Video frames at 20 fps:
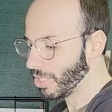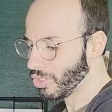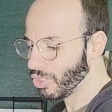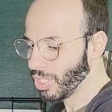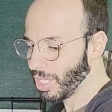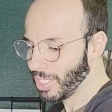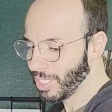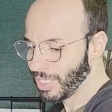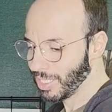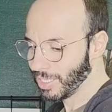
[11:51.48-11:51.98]
it's
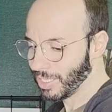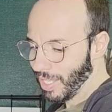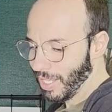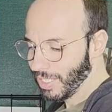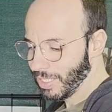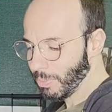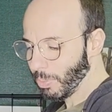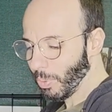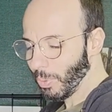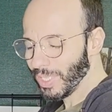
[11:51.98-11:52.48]

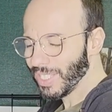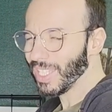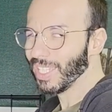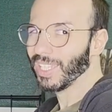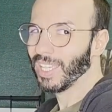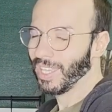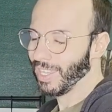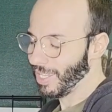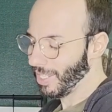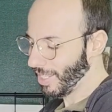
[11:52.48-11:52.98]

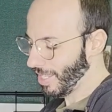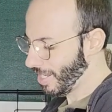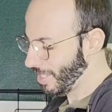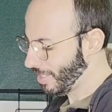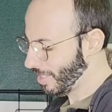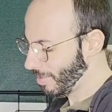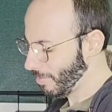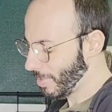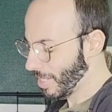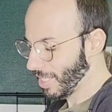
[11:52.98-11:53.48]
poetic, I feel, a
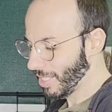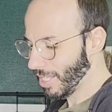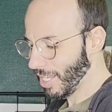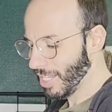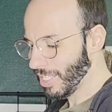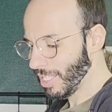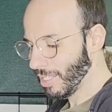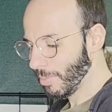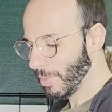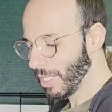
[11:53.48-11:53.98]

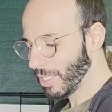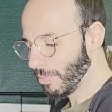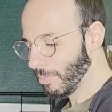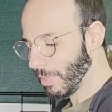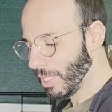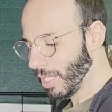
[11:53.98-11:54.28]
little bit